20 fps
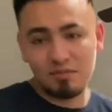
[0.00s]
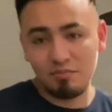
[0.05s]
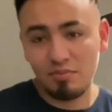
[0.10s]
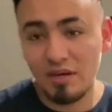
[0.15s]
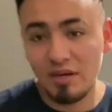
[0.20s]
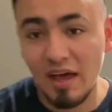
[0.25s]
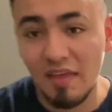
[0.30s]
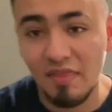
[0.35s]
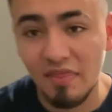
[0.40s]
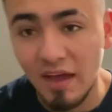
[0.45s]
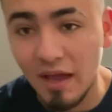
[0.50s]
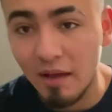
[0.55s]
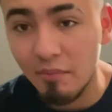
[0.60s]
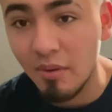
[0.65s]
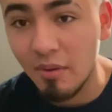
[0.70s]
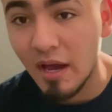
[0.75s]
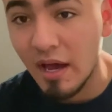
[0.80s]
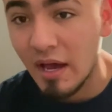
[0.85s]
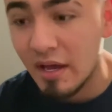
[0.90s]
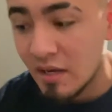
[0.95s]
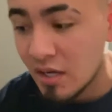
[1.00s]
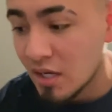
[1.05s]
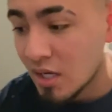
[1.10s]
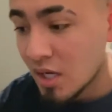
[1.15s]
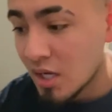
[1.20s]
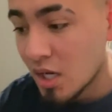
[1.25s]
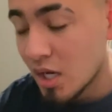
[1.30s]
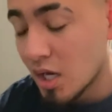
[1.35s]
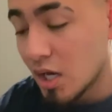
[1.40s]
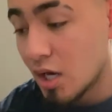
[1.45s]
but not that bad.
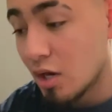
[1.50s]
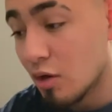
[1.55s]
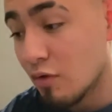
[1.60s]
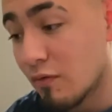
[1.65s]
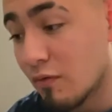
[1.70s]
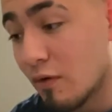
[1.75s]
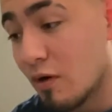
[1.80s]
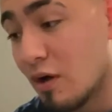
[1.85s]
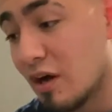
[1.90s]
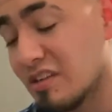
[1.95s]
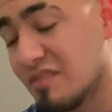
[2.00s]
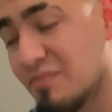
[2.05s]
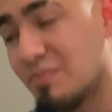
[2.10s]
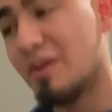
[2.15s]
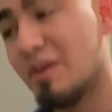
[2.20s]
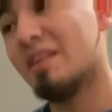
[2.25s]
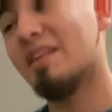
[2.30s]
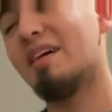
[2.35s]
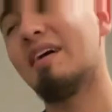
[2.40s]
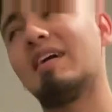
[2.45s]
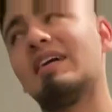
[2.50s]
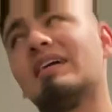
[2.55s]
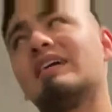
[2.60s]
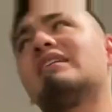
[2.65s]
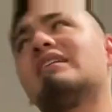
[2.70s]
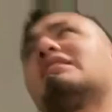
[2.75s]
Uh, overall, I spent like